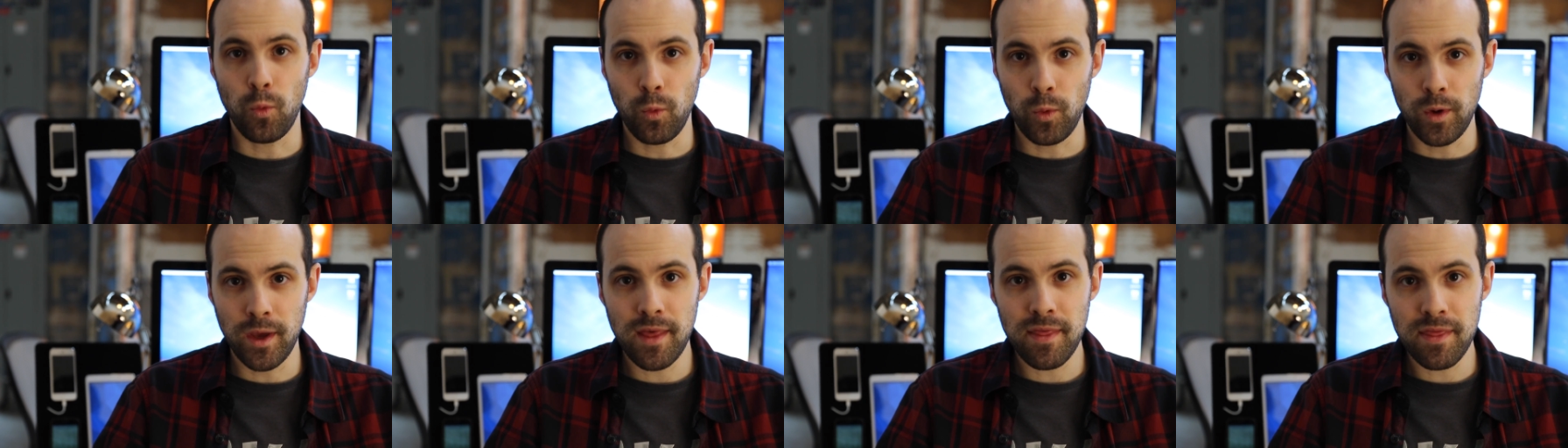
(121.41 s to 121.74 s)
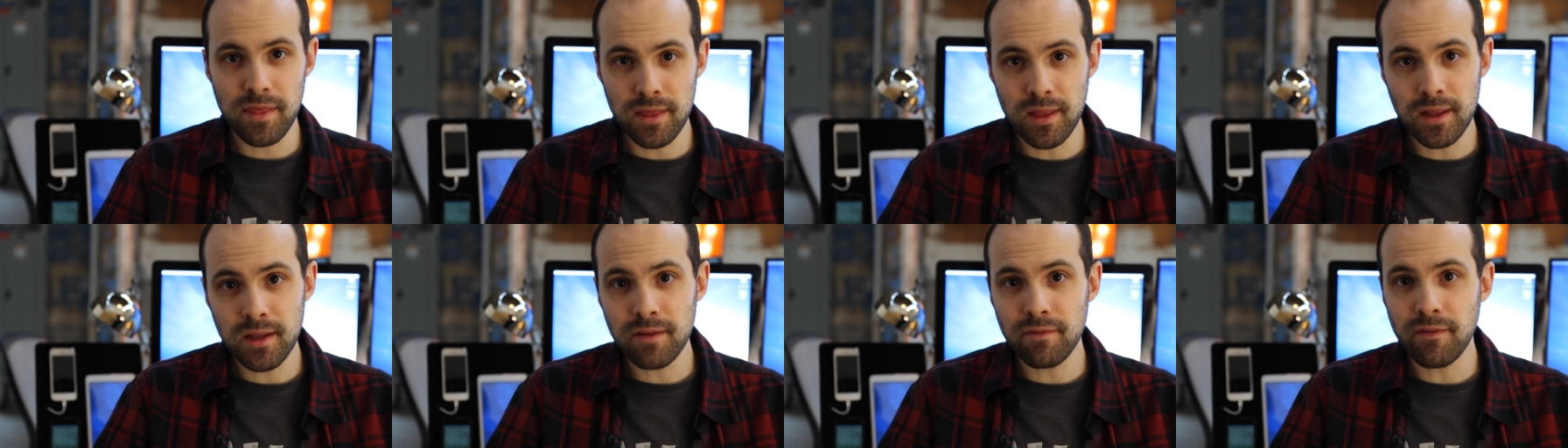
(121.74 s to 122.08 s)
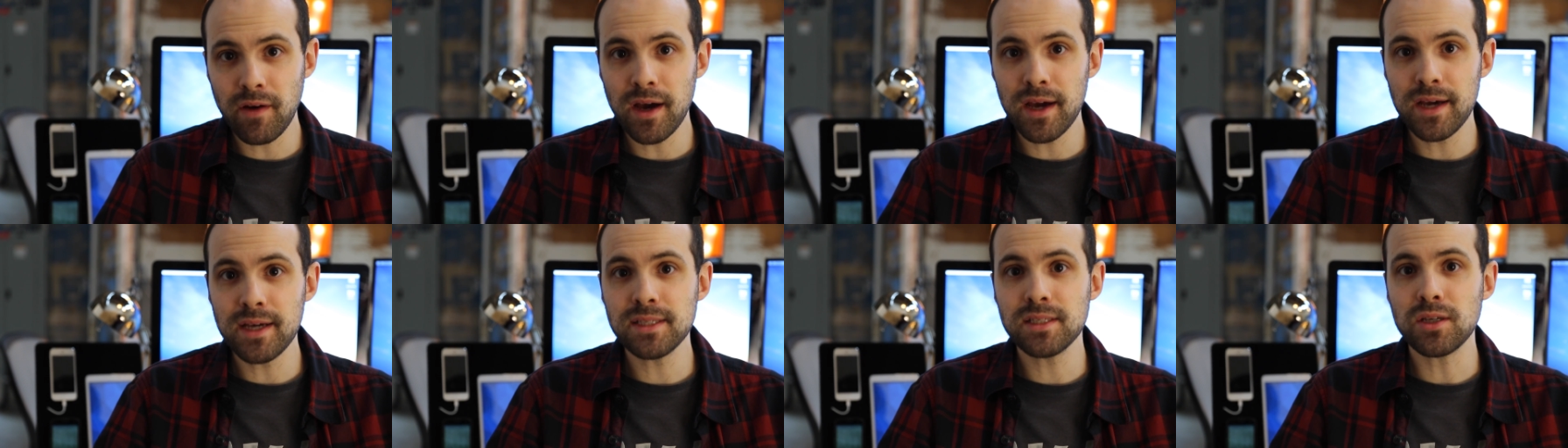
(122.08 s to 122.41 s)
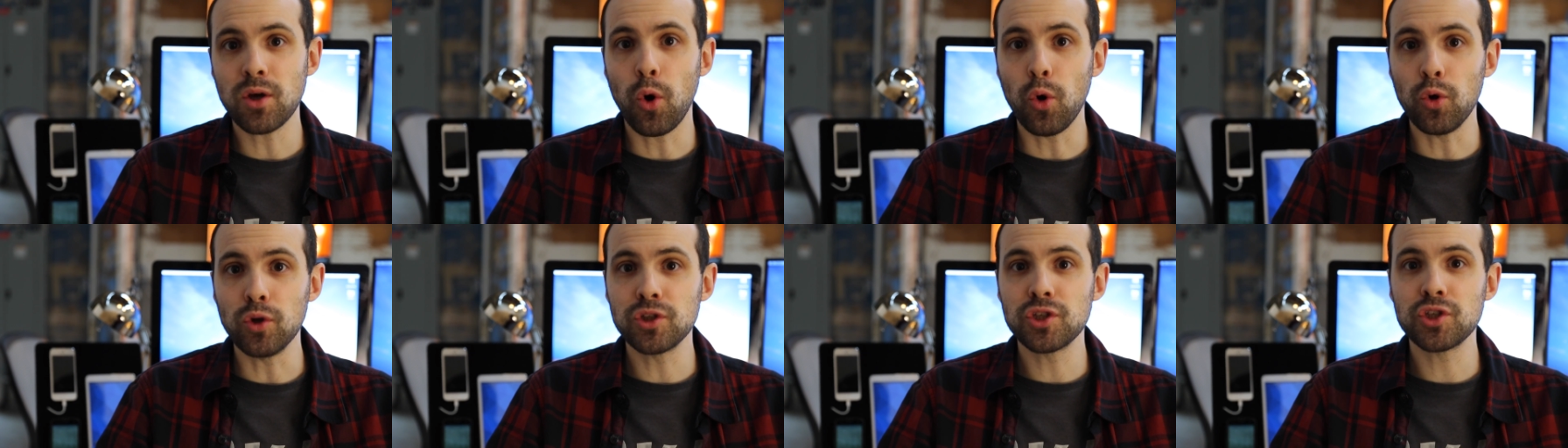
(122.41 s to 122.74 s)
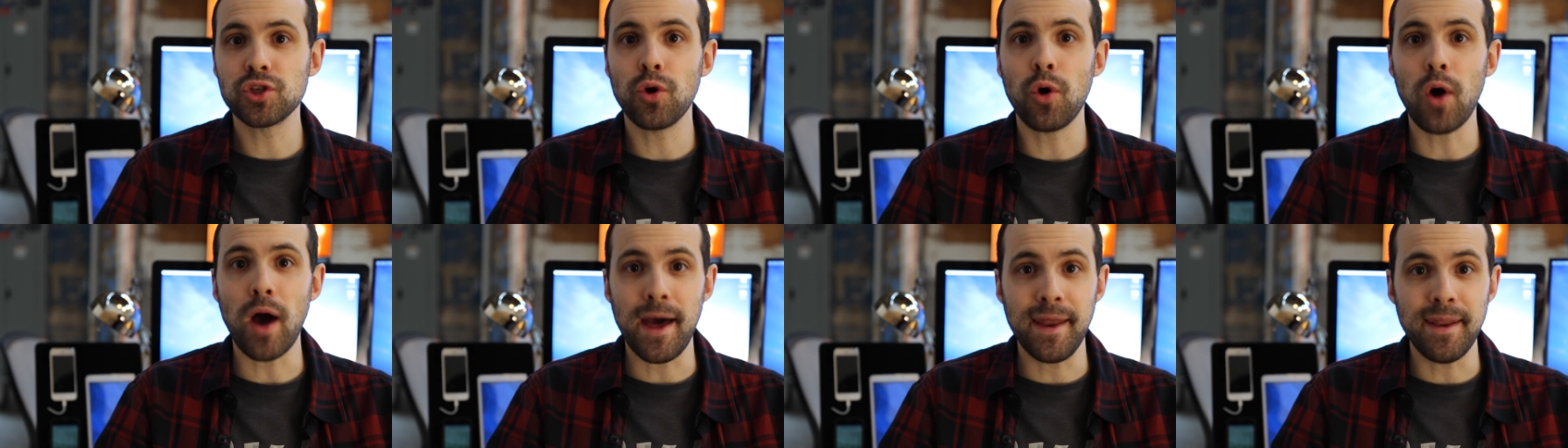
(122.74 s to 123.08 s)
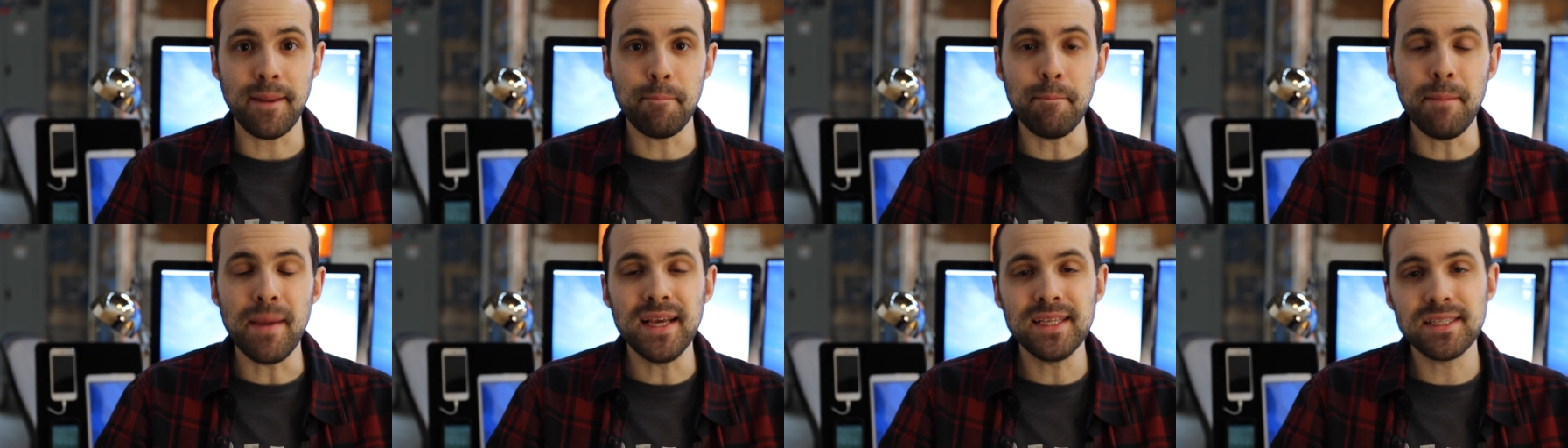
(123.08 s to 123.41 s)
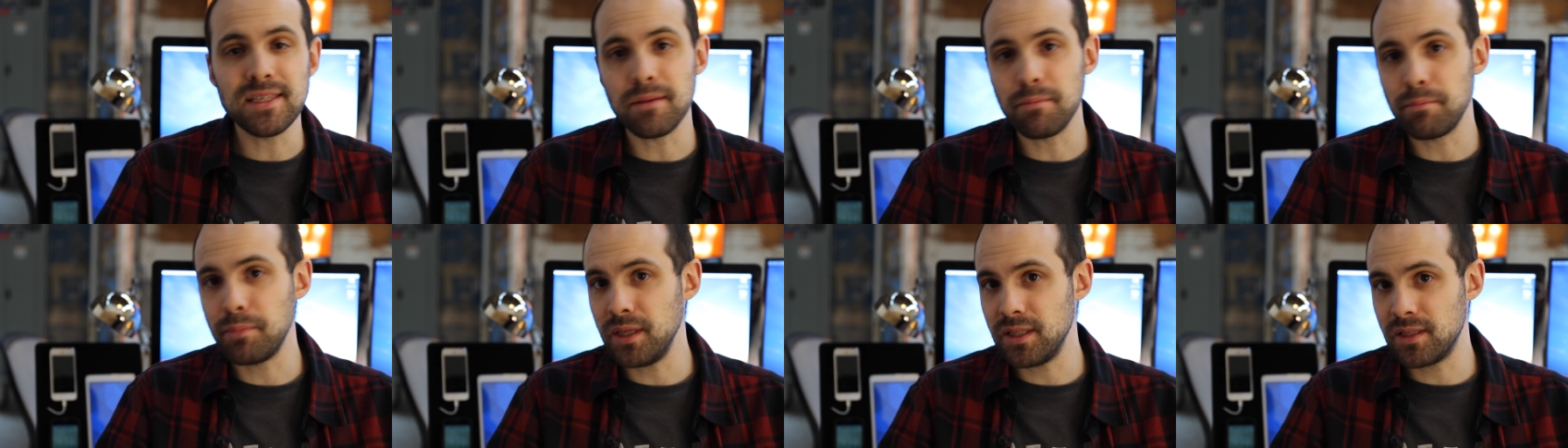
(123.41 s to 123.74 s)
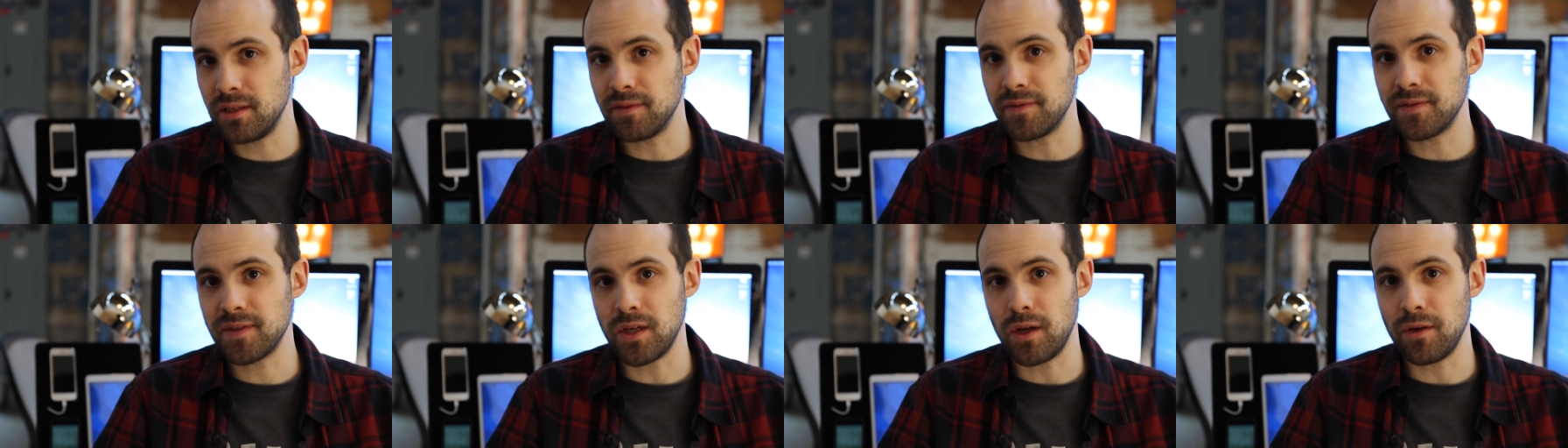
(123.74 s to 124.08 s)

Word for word: with the device also an amazing piece of